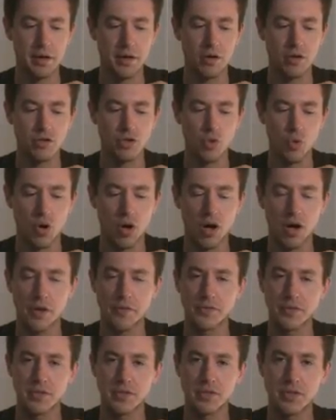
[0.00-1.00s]
You will
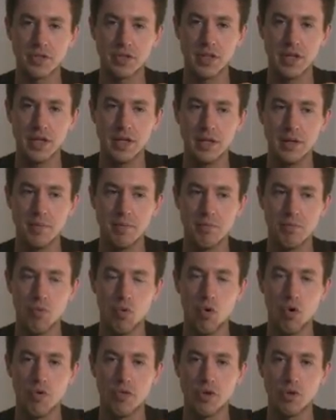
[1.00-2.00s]
often see
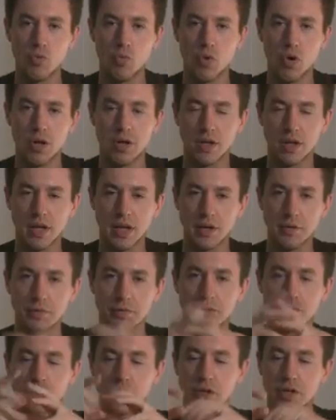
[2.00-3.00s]
more than one leaf,
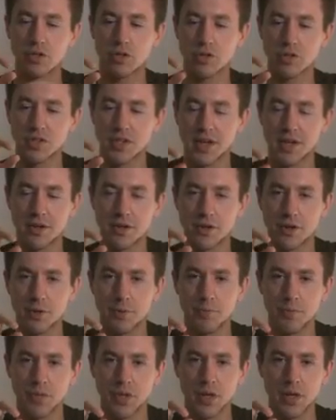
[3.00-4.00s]
so these are
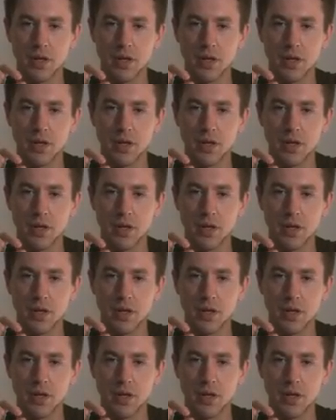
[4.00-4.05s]
tender,